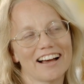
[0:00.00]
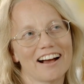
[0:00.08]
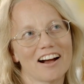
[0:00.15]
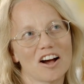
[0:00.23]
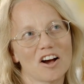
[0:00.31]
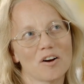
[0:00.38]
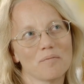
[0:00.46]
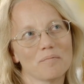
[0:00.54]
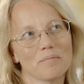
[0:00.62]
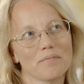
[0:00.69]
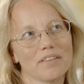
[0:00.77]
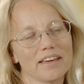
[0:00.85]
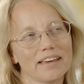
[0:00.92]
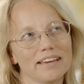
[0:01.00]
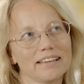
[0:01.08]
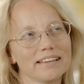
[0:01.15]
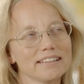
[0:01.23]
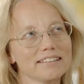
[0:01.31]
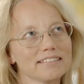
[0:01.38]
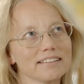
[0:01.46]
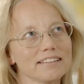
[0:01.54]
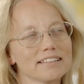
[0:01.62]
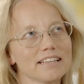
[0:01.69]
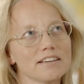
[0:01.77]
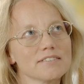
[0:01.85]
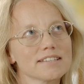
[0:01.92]
um, it,
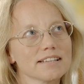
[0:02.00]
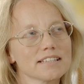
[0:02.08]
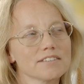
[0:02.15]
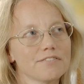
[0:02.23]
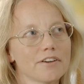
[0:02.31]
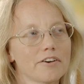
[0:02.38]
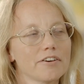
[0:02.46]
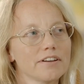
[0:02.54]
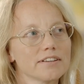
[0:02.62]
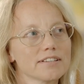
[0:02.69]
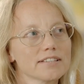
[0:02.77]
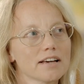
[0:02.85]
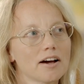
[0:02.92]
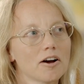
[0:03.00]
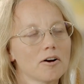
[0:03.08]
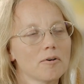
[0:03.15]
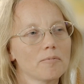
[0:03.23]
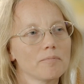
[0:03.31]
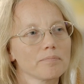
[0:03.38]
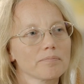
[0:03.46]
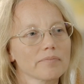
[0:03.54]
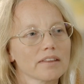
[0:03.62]
it gives us various um,